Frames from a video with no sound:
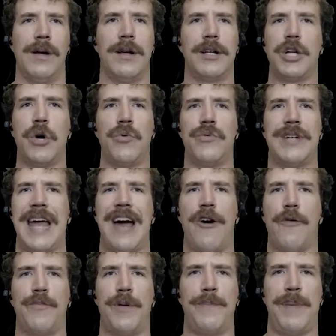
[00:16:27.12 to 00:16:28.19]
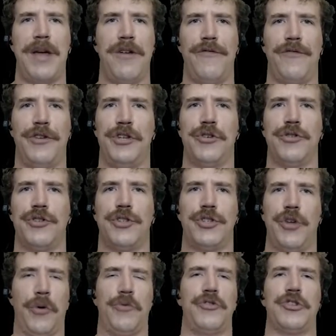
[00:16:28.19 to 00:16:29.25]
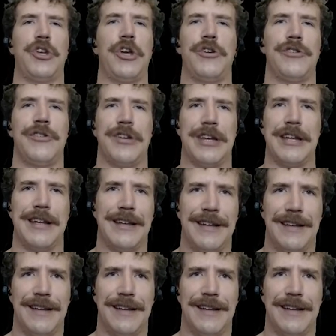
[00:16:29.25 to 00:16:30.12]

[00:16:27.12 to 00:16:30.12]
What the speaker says: Go now, prepare for your sojourn.